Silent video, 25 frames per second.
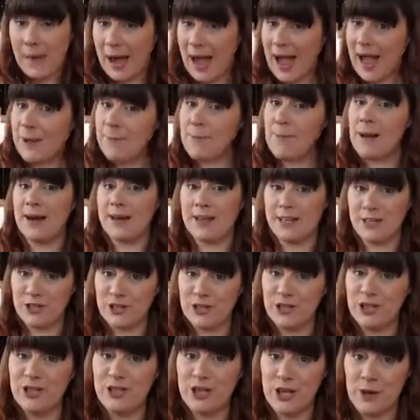but I
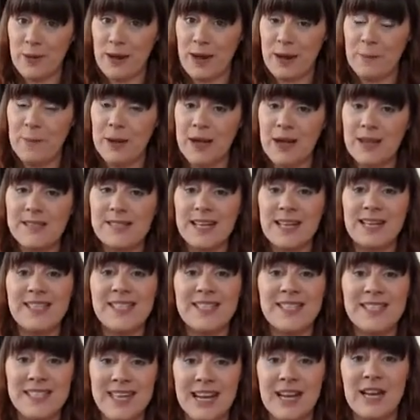managed to do it because I
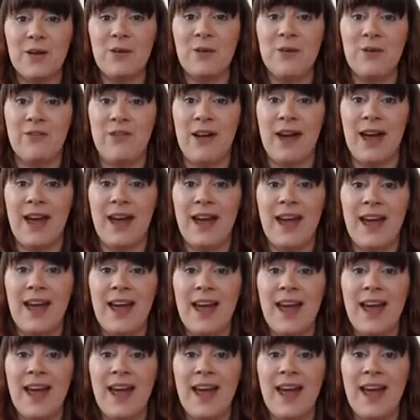stick with it,